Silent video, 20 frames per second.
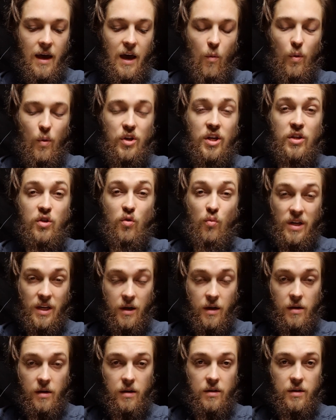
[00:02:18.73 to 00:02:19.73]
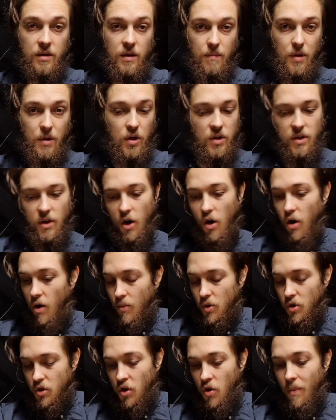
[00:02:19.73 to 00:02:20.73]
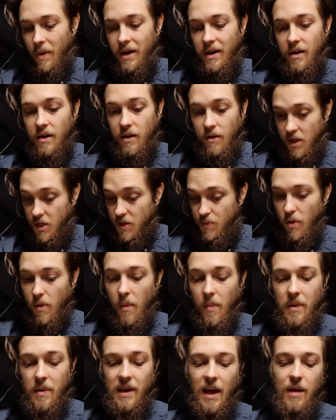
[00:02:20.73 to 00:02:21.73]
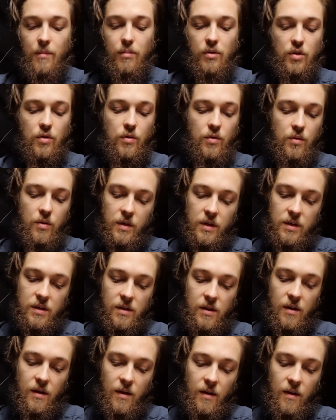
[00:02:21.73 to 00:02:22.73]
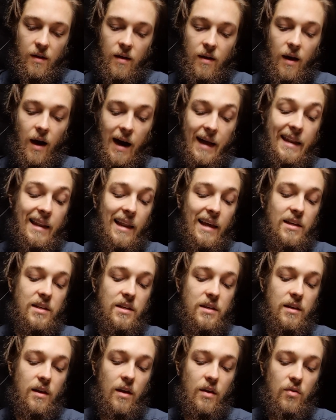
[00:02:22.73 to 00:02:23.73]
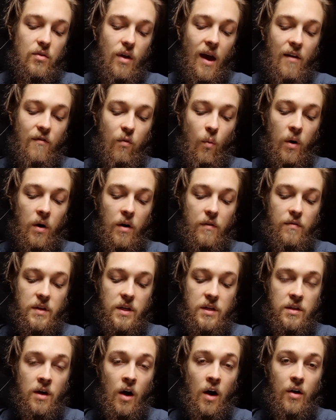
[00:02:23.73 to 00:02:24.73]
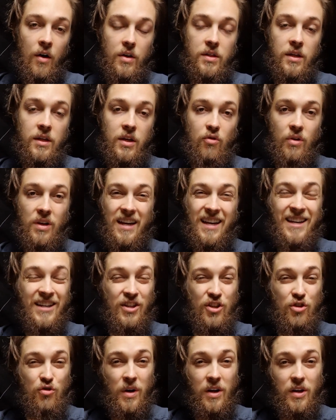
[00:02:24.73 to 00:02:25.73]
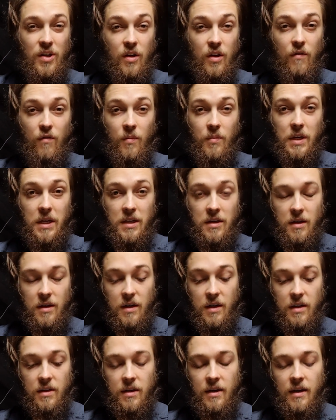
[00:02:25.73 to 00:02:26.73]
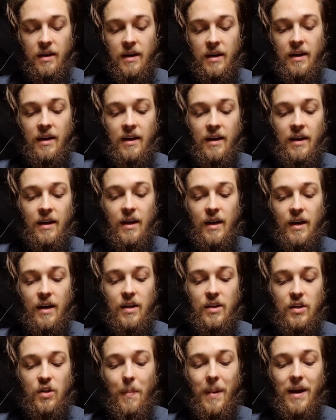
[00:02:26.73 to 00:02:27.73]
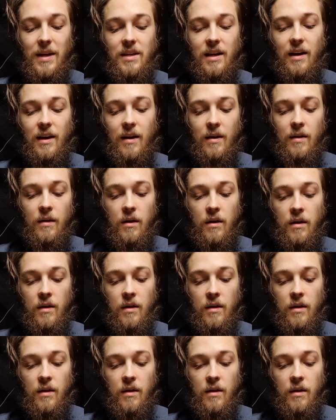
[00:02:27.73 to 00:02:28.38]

which is ridiculous because almost nobody is probably able to do this unless you have one of these dark secret hidden tricks from the internet. So basically,